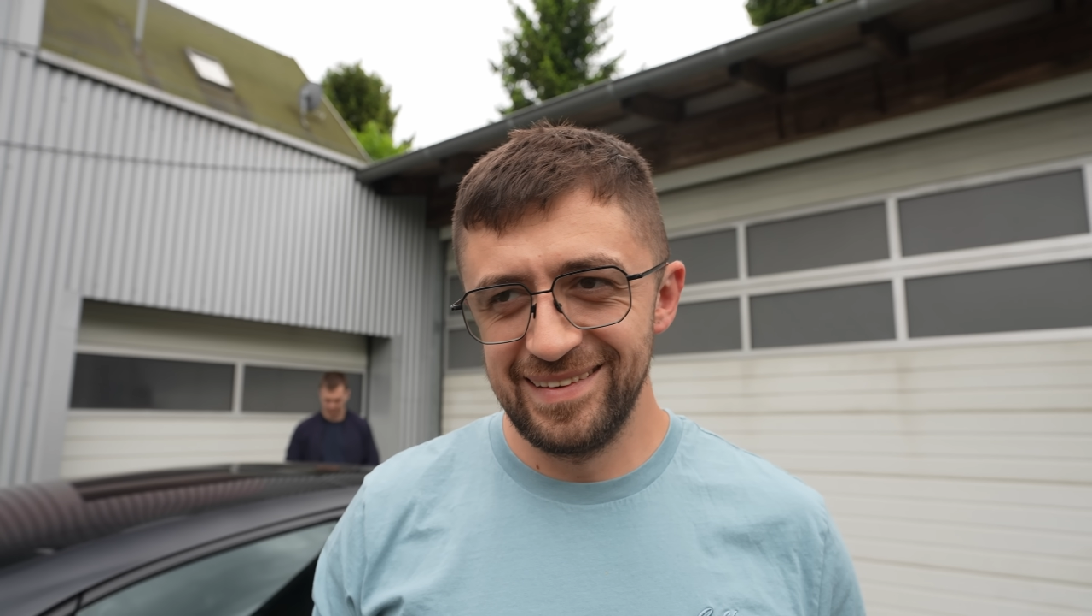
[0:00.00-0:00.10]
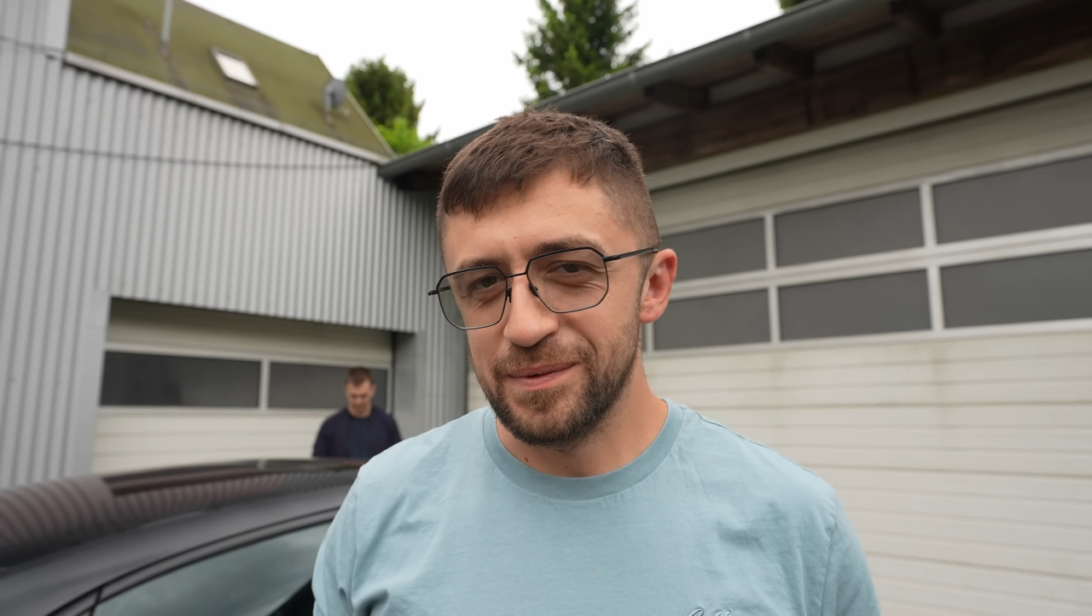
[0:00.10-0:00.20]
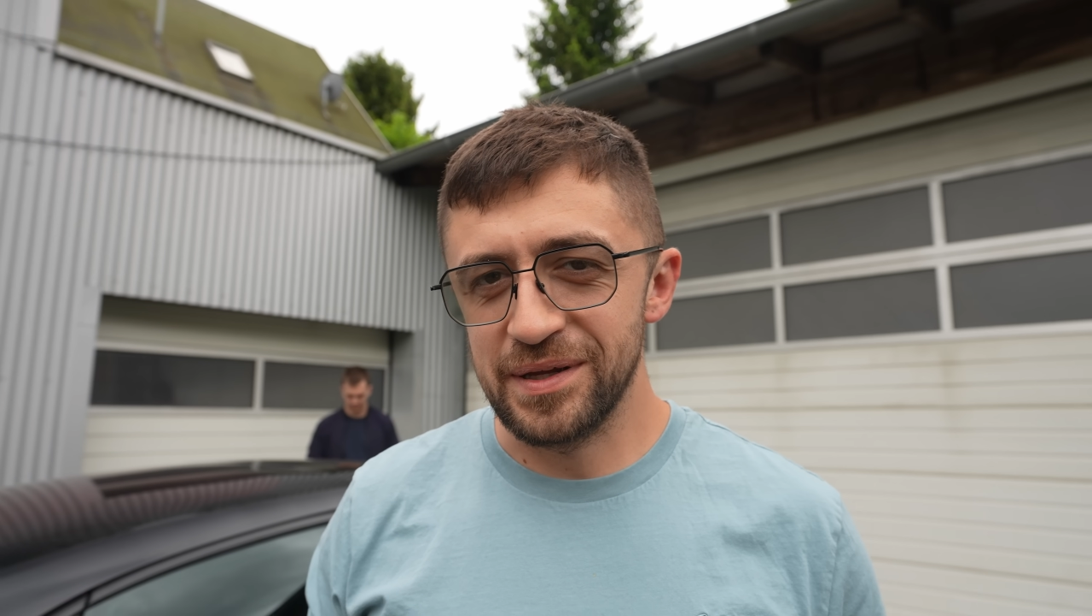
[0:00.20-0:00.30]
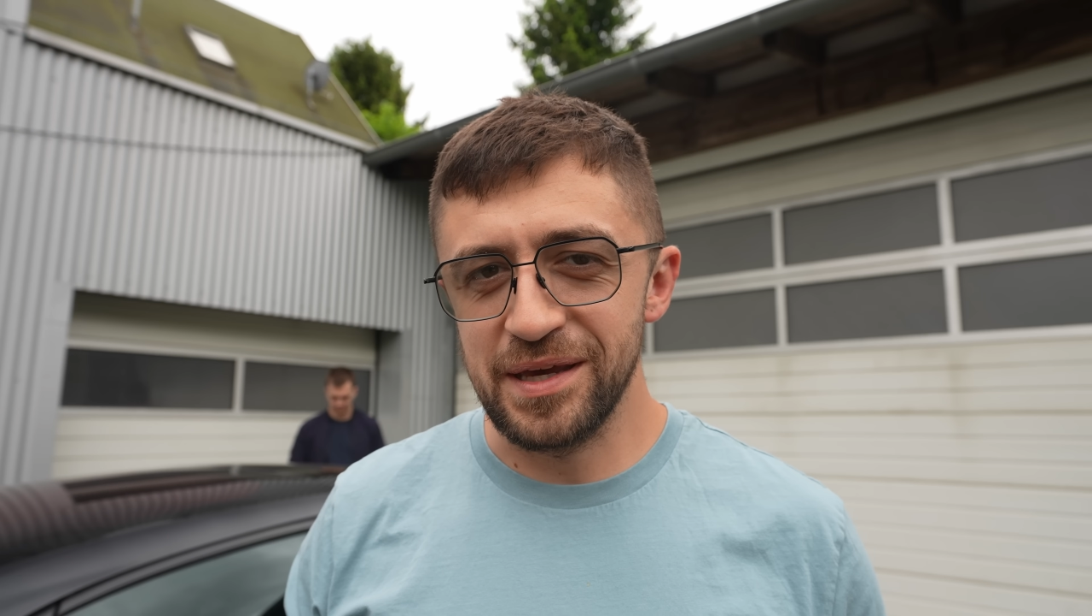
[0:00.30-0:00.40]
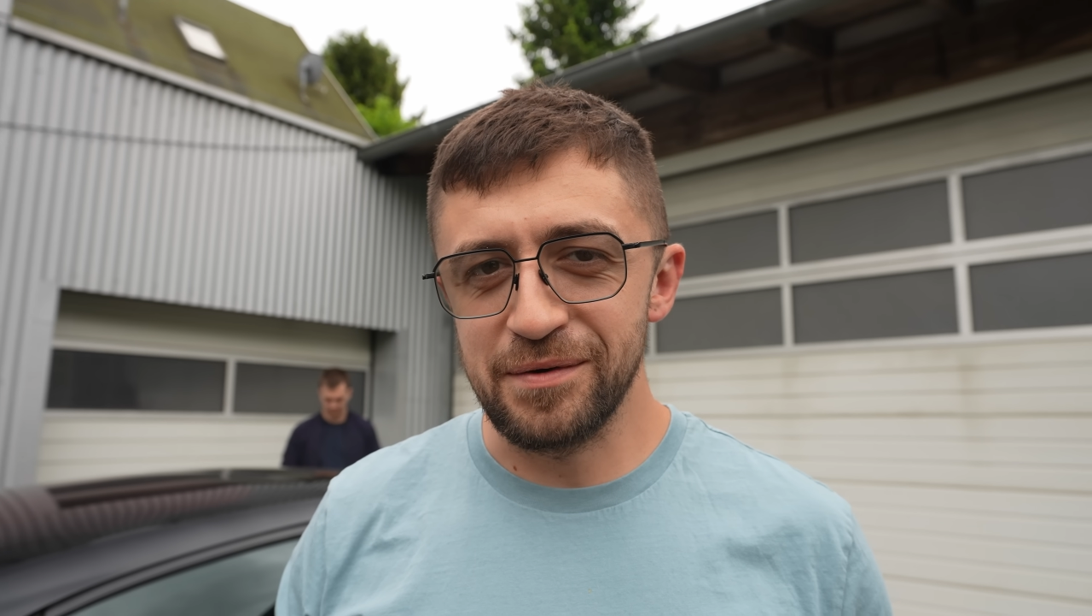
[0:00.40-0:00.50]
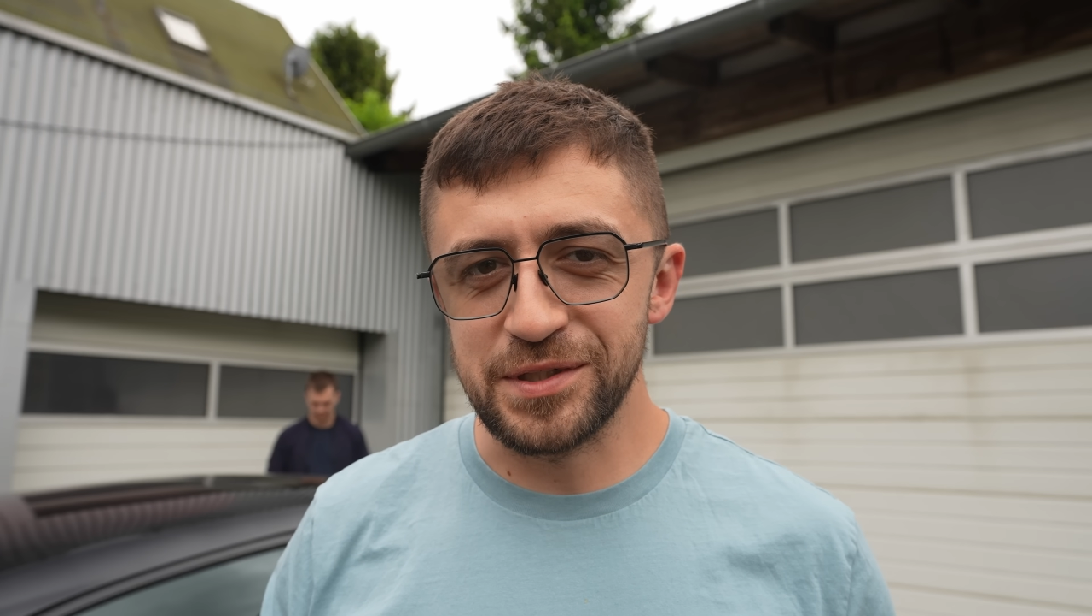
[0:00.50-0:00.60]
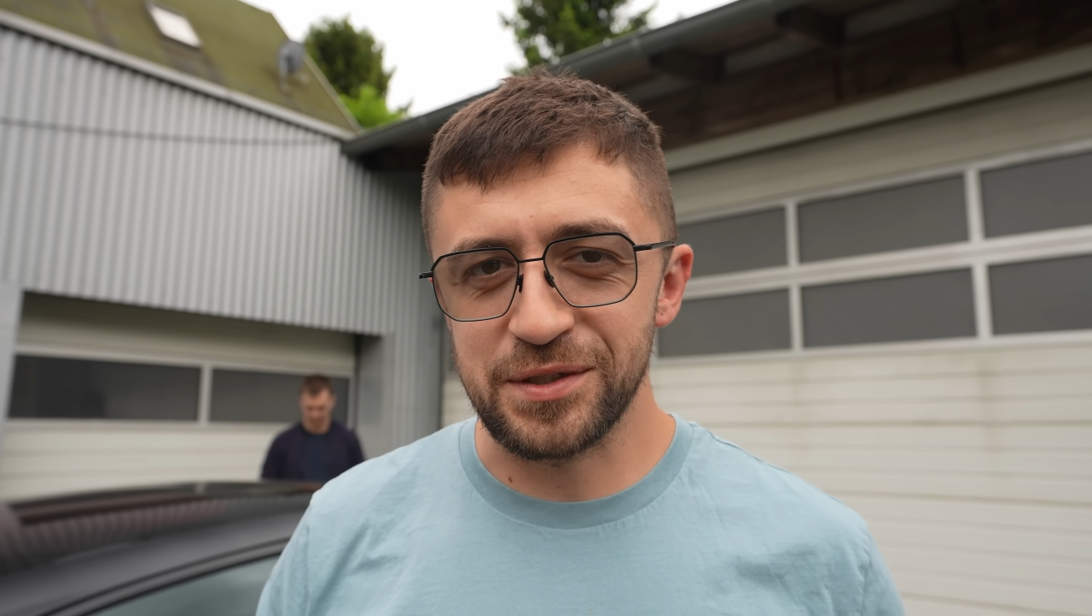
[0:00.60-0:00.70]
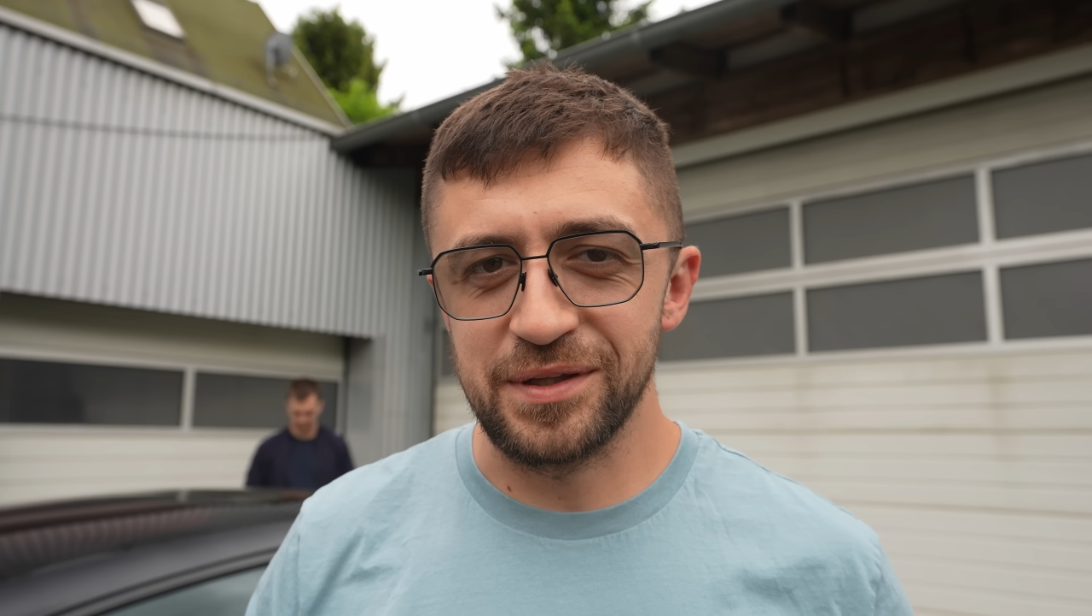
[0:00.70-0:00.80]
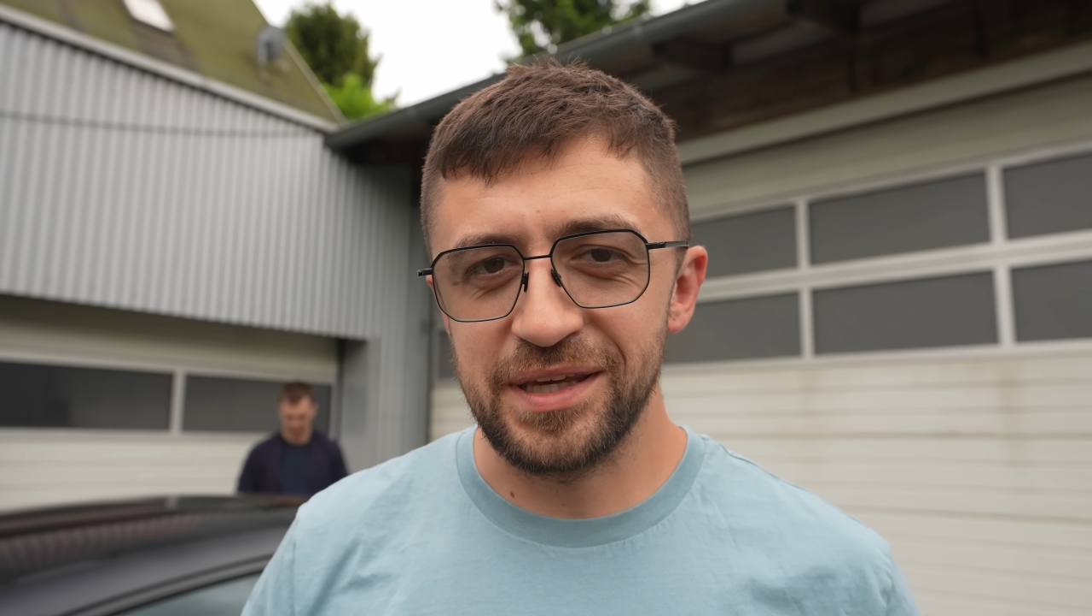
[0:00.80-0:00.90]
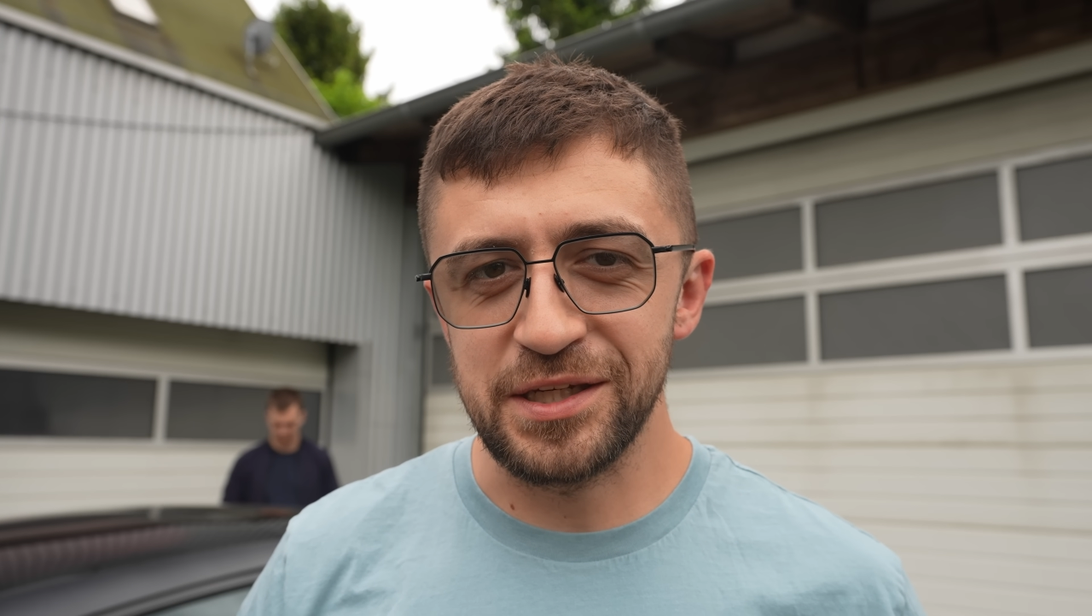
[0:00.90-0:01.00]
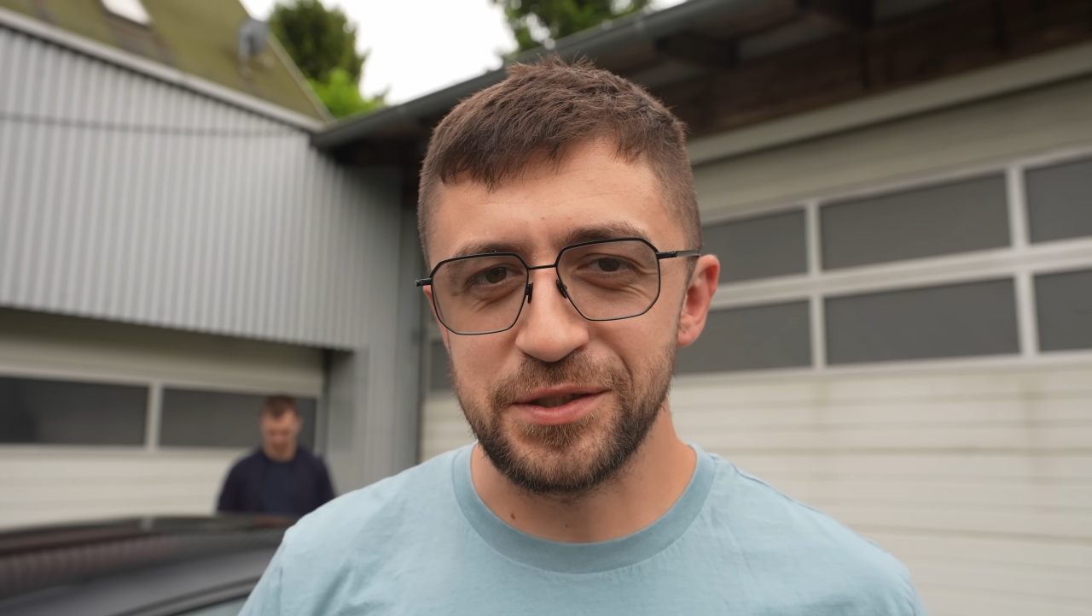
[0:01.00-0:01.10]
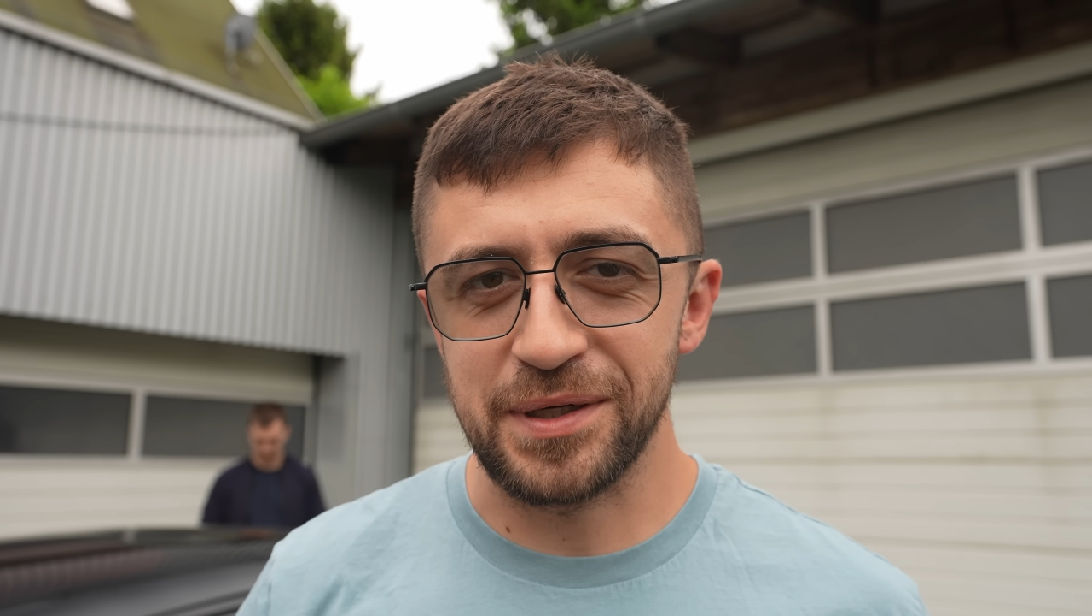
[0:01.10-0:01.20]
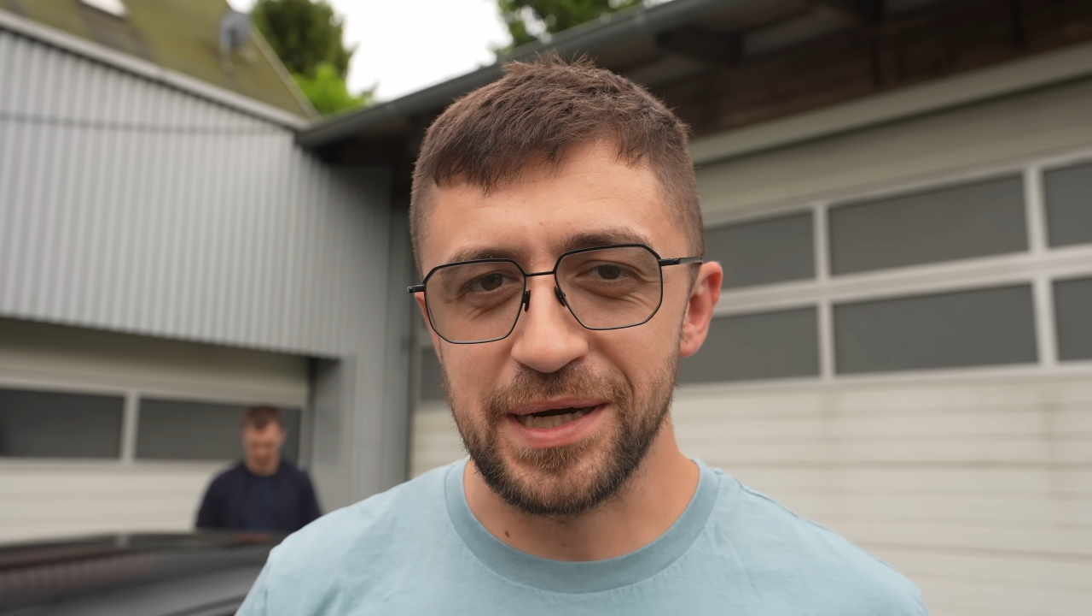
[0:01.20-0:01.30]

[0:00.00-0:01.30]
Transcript: One day we're just gonna get your